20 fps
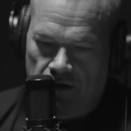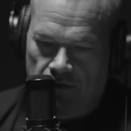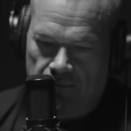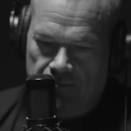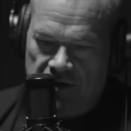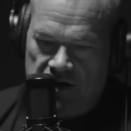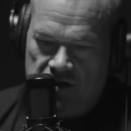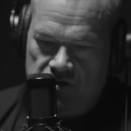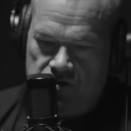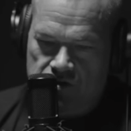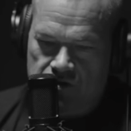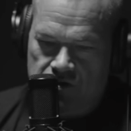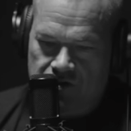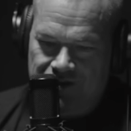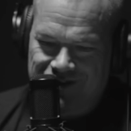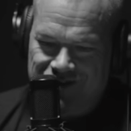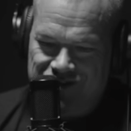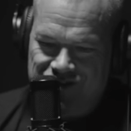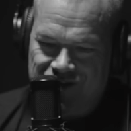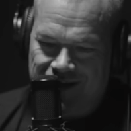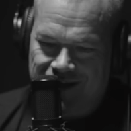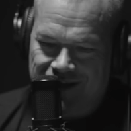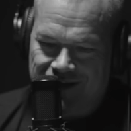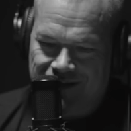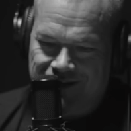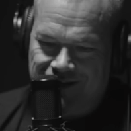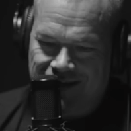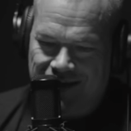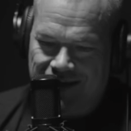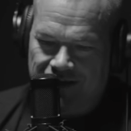Major Jay
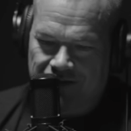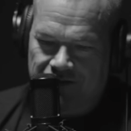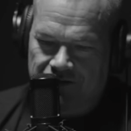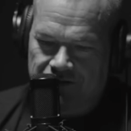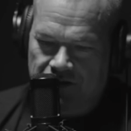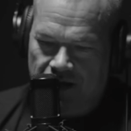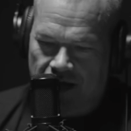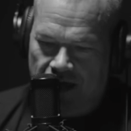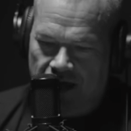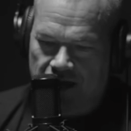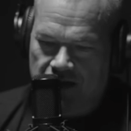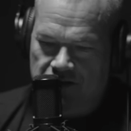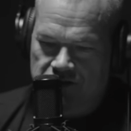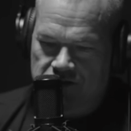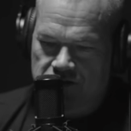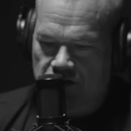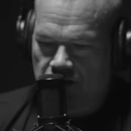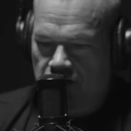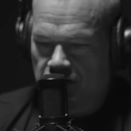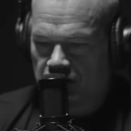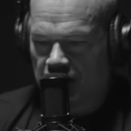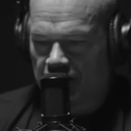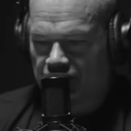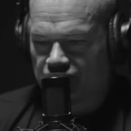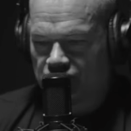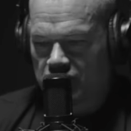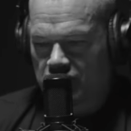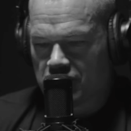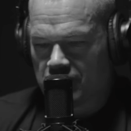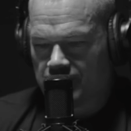Tate has
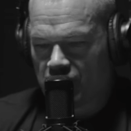left the